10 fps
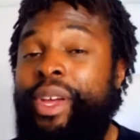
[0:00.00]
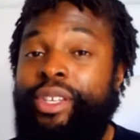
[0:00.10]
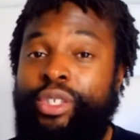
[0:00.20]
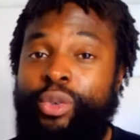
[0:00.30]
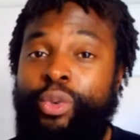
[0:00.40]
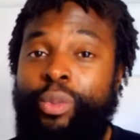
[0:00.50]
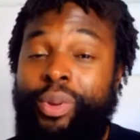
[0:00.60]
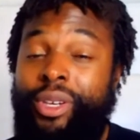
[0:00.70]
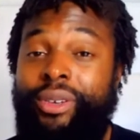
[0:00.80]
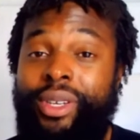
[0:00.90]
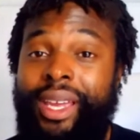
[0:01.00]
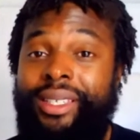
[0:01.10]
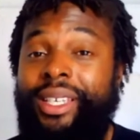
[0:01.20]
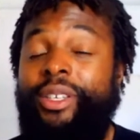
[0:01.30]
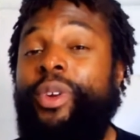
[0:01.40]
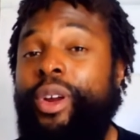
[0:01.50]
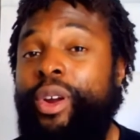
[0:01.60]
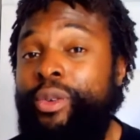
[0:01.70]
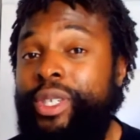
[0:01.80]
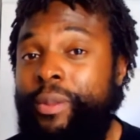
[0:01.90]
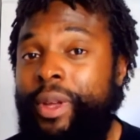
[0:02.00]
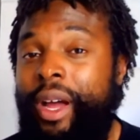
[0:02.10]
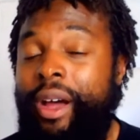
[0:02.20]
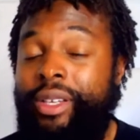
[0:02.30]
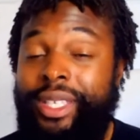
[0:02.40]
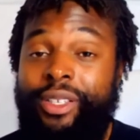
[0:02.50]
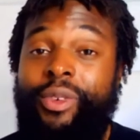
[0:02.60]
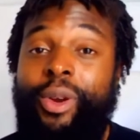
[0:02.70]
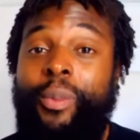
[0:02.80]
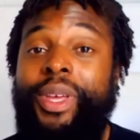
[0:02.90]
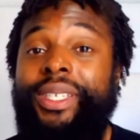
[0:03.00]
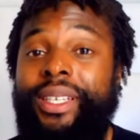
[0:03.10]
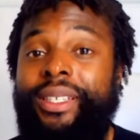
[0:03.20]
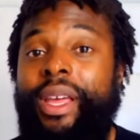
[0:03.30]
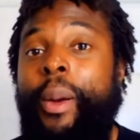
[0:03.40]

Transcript: to build a six-figure business.